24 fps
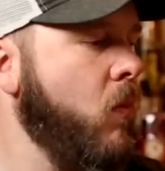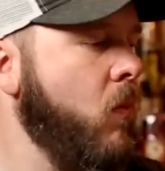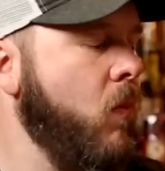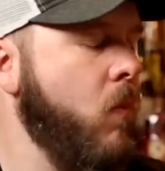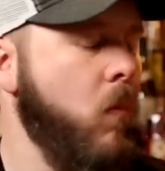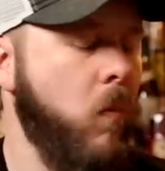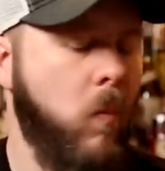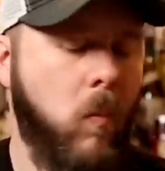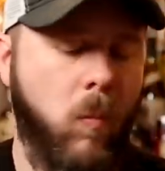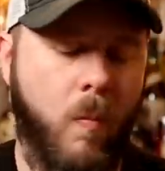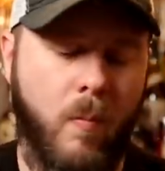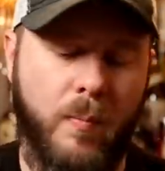
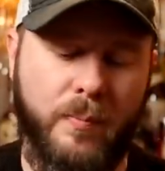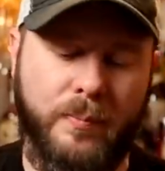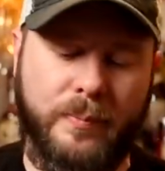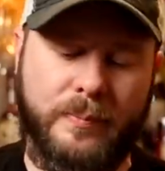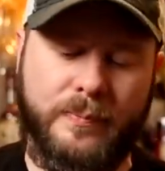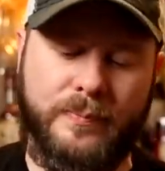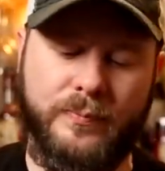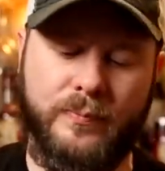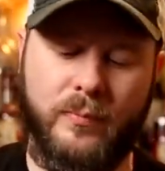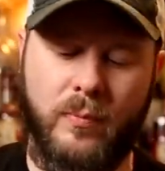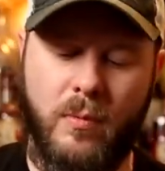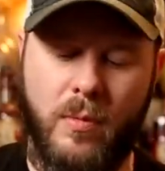
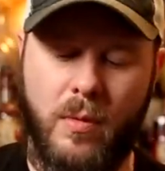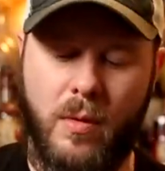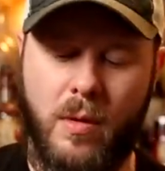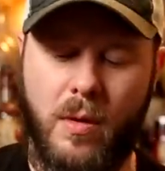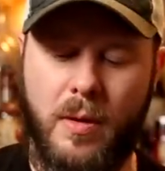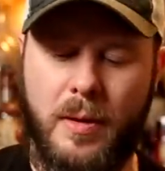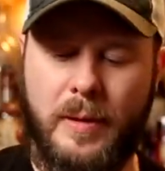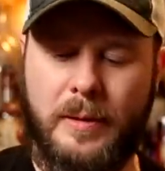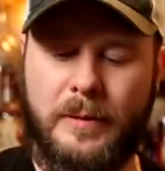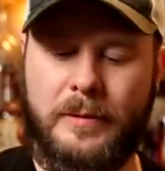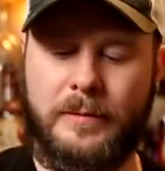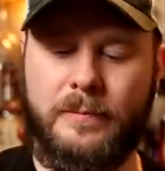
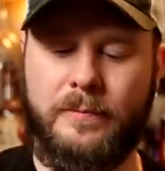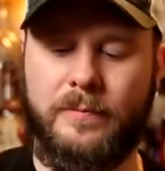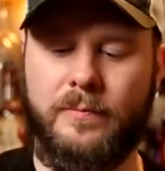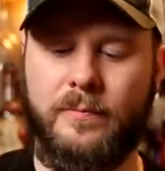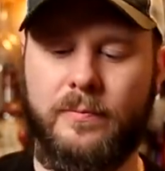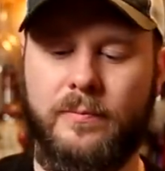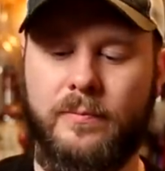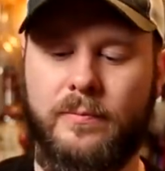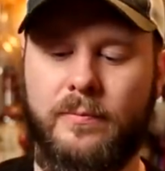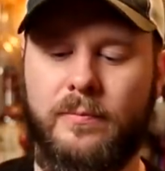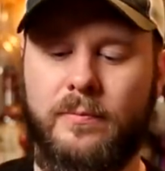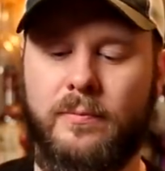
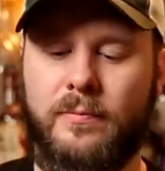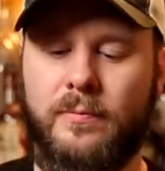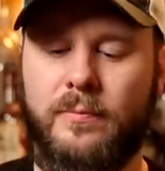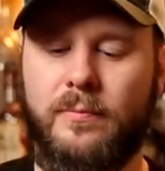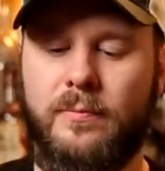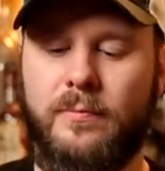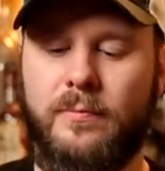[no speech]